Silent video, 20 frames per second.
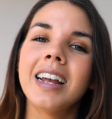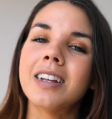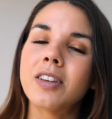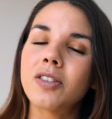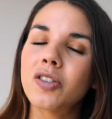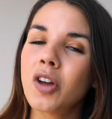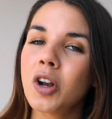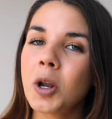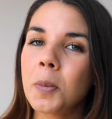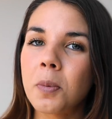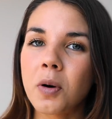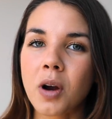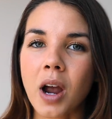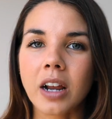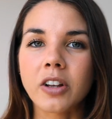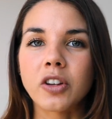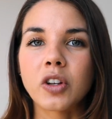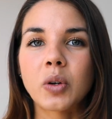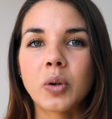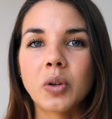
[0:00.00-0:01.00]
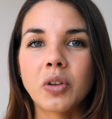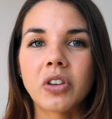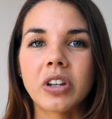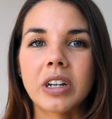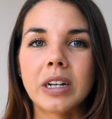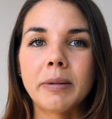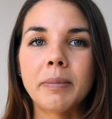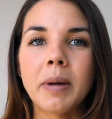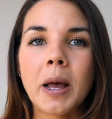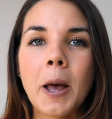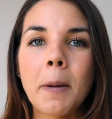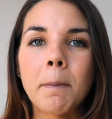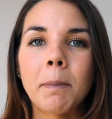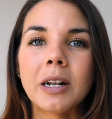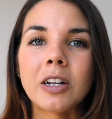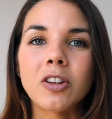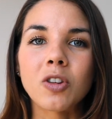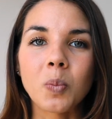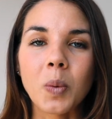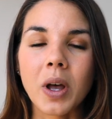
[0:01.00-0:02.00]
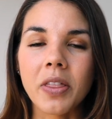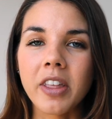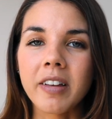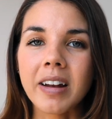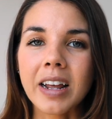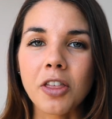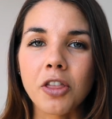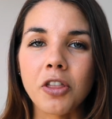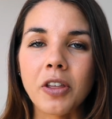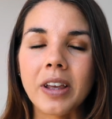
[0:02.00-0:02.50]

it's not a practical tip, but it's one that I